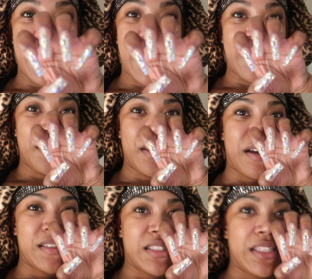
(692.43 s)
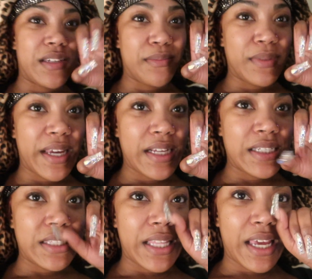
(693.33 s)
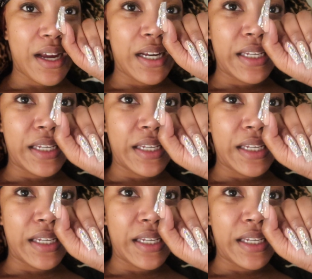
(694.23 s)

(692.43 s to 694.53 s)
I know y'all see them. They are